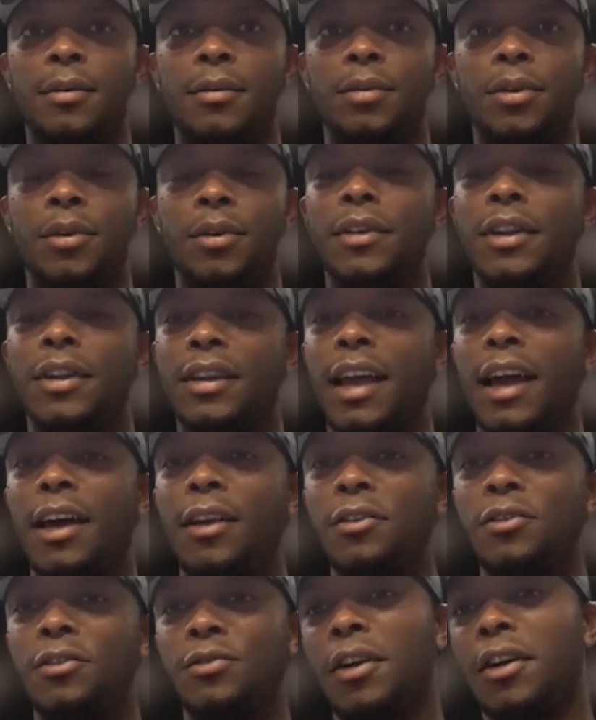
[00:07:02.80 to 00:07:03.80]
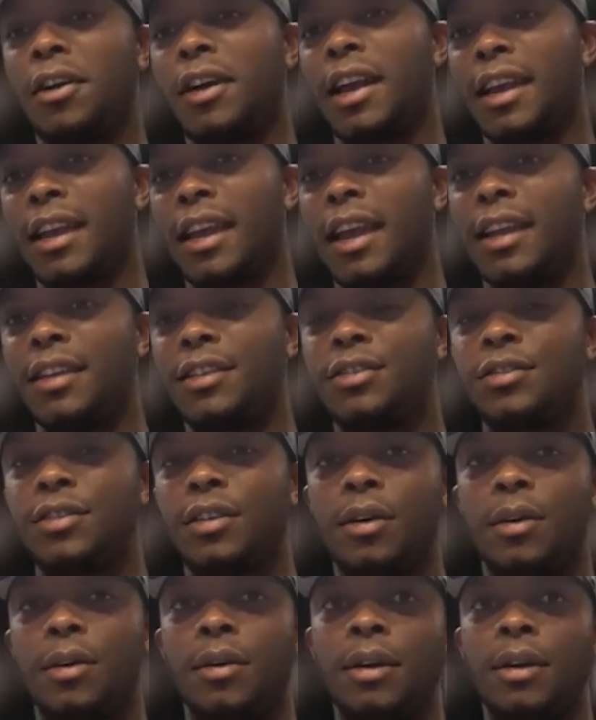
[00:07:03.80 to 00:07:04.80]
proven the doubters wrong, I guess.
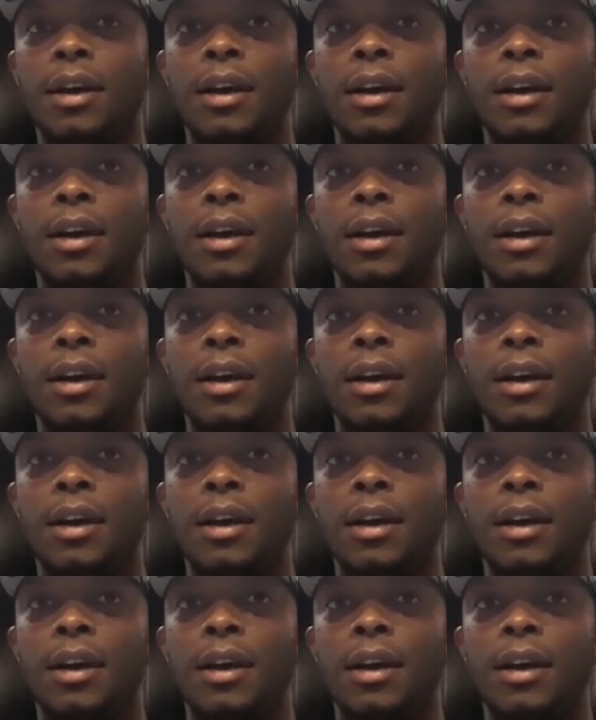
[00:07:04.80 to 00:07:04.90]
So